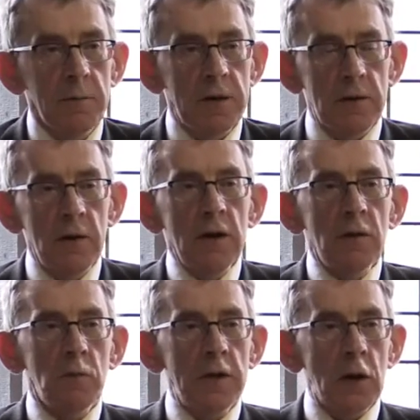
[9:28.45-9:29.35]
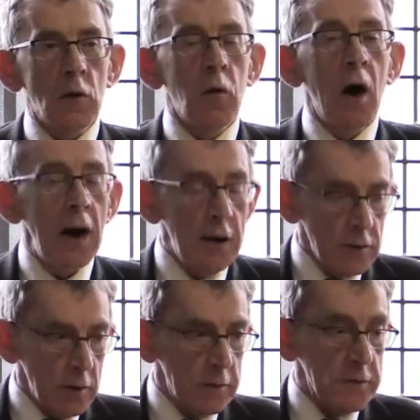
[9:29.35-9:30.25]
I mean, we acquired
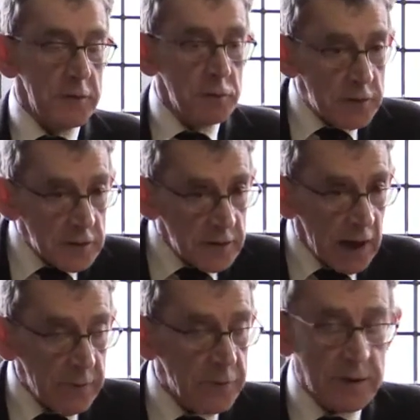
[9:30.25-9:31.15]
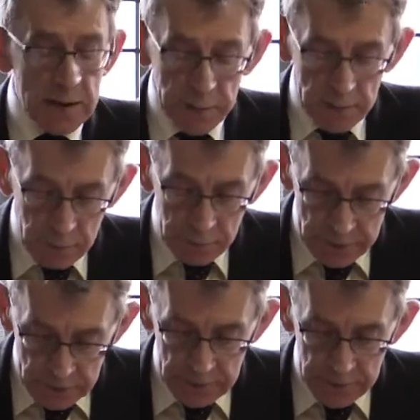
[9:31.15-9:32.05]
all of this. We didn't have to keep it, but we
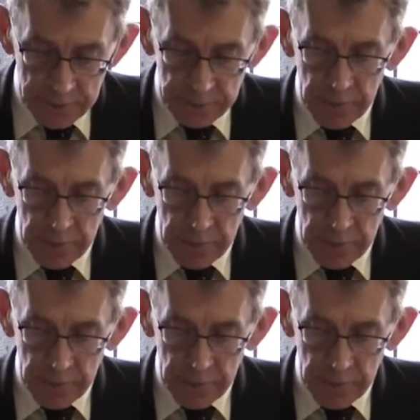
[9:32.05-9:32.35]
did.